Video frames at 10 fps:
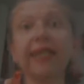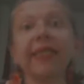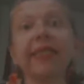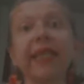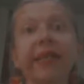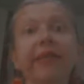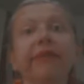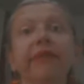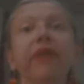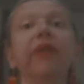his letter,
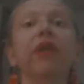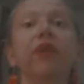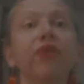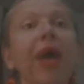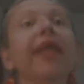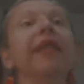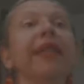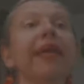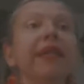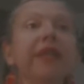write a
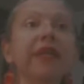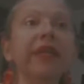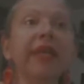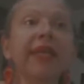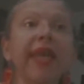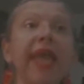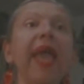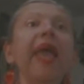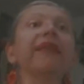letter, and